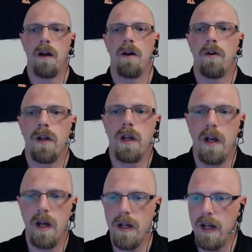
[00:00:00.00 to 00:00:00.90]

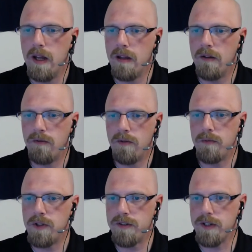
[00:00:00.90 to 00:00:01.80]
Okay, and from
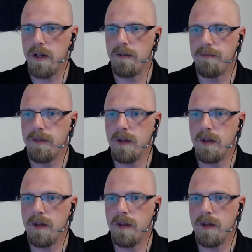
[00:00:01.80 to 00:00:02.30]
Jessica.